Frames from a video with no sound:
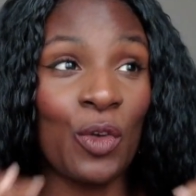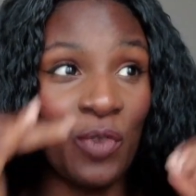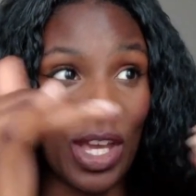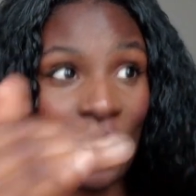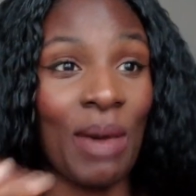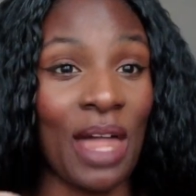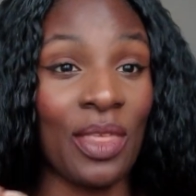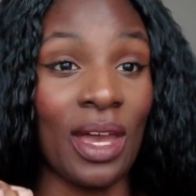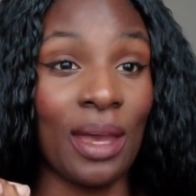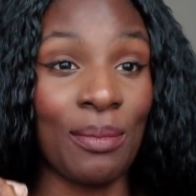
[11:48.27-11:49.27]
think about
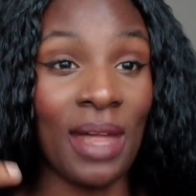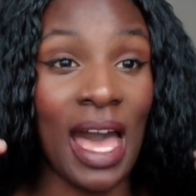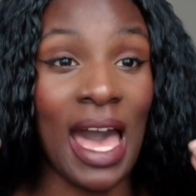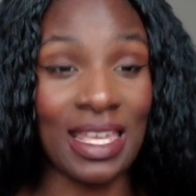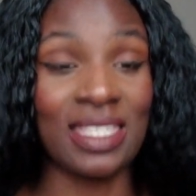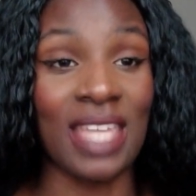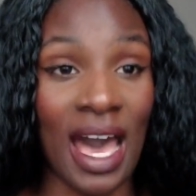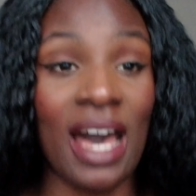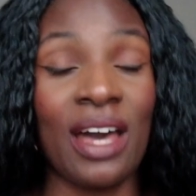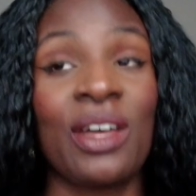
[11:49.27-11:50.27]
them as
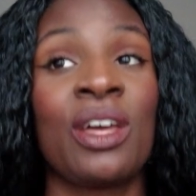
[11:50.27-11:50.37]
that.